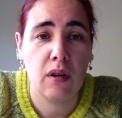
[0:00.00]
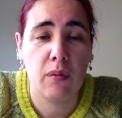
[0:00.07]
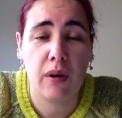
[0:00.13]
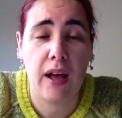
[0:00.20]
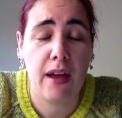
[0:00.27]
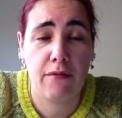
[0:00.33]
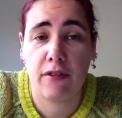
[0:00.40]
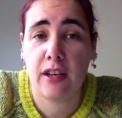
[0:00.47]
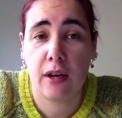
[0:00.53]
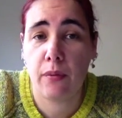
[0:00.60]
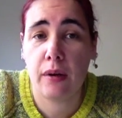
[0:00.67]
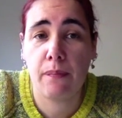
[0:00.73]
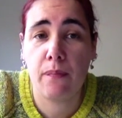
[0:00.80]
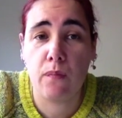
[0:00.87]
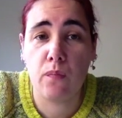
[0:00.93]
well, every year
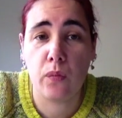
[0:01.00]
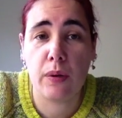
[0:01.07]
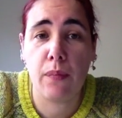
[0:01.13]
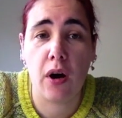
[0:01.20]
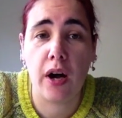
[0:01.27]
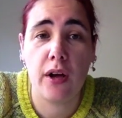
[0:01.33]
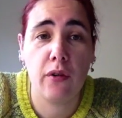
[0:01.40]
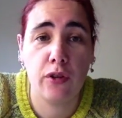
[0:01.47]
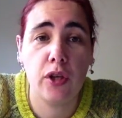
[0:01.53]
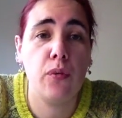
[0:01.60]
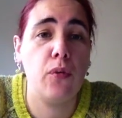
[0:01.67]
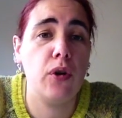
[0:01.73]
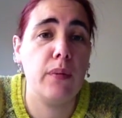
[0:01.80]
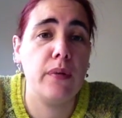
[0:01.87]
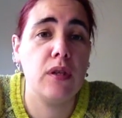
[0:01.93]
we buy new
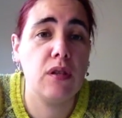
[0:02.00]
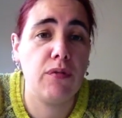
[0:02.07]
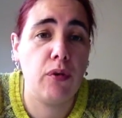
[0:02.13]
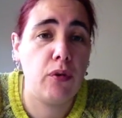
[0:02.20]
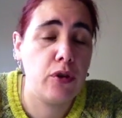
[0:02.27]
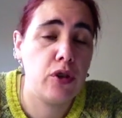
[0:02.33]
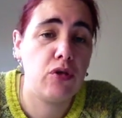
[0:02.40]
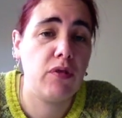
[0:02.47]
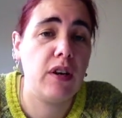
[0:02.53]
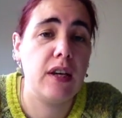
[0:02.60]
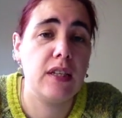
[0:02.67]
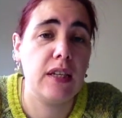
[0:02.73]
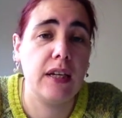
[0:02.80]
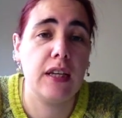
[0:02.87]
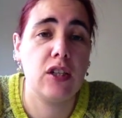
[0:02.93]
ornaments for the
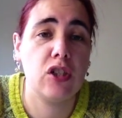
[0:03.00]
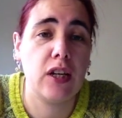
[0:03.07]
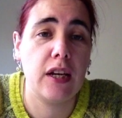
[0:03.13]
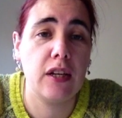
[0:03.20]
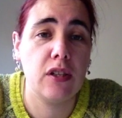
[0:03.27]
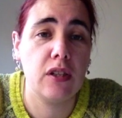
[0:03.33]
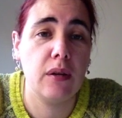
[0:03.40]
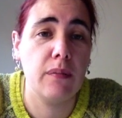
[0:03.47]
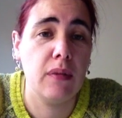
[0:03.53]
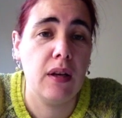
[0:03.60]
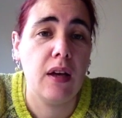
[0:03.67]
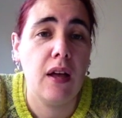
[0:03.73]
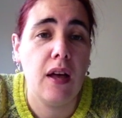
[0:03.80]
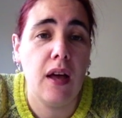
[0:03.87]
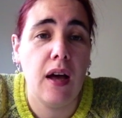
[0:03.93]
trees and exchange them.
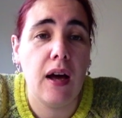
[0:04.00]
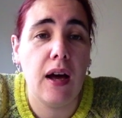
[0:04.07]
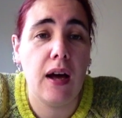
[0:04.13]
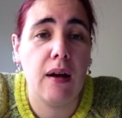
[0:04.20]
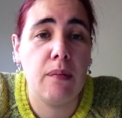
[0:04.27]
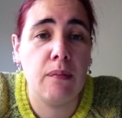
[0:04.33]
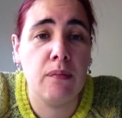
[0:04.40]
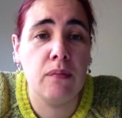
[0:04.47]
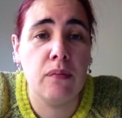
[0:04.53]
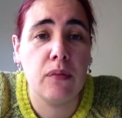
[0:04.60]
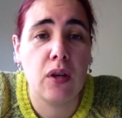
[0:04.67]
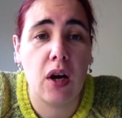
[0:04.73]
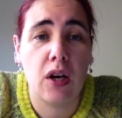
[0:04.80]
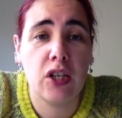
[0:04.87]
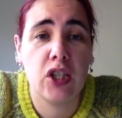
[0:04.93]
I
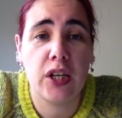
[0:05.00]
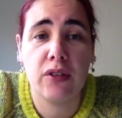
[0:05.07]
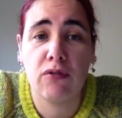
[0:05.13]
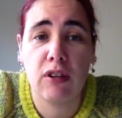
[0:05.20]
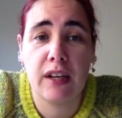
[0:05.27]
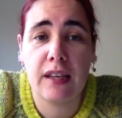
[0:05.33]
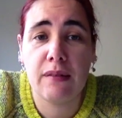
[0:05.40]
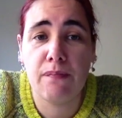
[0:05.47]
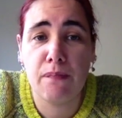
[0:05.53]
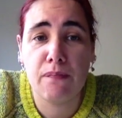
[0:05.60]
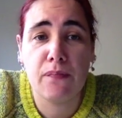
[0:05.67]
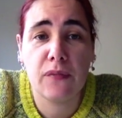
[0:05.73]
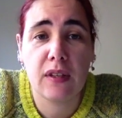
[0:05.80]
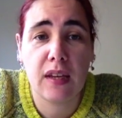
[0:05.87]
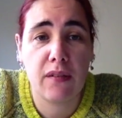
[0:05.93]
generally
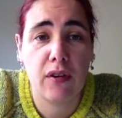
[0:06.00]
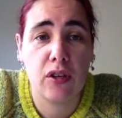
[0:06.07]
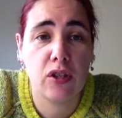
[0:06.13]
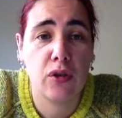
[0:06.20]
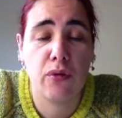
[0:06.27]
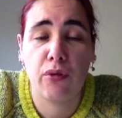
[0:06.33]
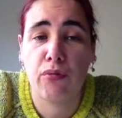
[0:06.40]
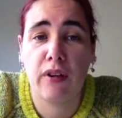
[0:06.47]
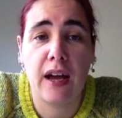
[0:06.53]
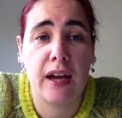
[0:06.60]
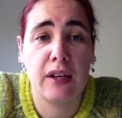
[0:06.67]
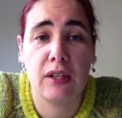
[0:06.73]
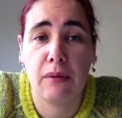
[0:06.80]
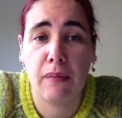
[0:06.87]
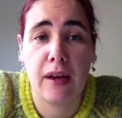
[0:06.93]
give her 2 or 3
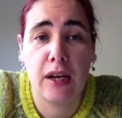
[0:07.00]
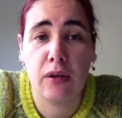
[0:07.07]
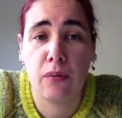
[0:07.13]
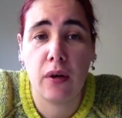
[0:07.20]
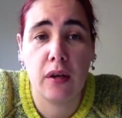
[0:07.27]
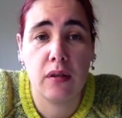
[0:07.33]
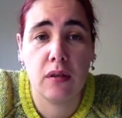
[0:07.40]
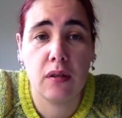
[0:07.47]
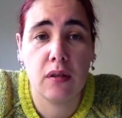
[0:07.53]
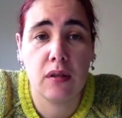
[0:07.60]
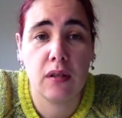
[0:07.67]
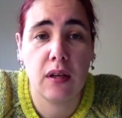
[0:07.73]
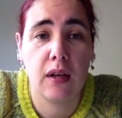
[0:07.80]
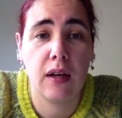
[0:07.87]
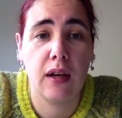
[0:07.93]
handmade
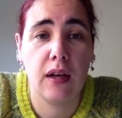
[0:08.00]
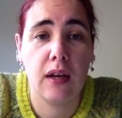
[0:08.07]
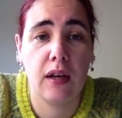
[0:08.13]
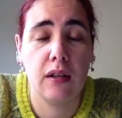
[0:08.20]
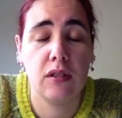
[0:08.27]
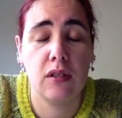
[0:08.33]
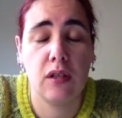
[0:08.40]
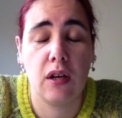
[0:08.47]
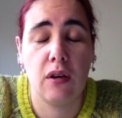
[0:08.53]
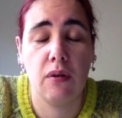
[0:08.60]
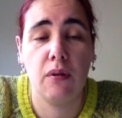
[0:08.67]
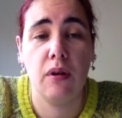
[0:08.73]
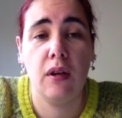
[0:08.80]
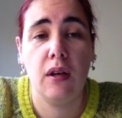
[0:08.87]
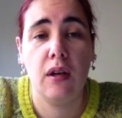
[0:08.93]
ones.
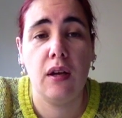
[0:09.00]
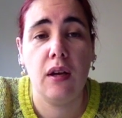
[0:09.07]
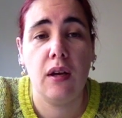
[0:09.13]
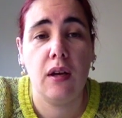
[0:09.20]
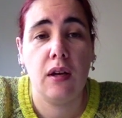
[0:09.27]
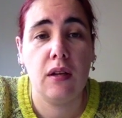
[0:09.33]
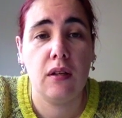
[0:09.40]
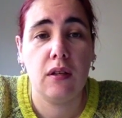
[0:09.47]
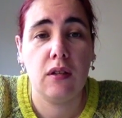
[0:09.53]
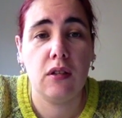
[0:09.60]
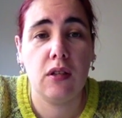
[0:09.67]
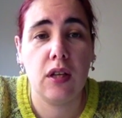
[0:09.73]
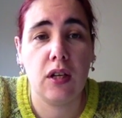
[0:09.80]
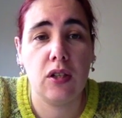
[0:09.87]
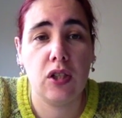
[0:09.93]
So
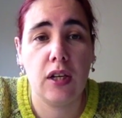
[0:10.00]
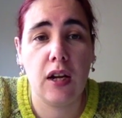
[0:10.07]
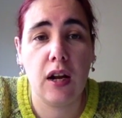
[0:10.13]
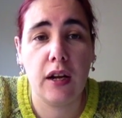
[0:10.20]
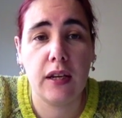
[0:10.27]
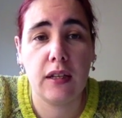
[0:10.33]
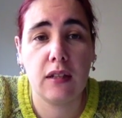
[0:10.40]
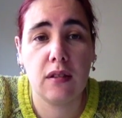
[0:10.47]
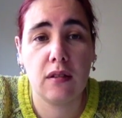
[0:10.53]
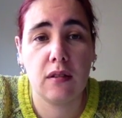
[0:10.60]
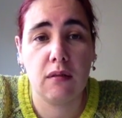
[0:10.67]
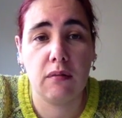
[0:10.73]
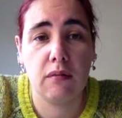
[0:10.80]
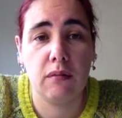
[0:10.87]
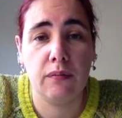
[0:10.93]
yeah, she likes.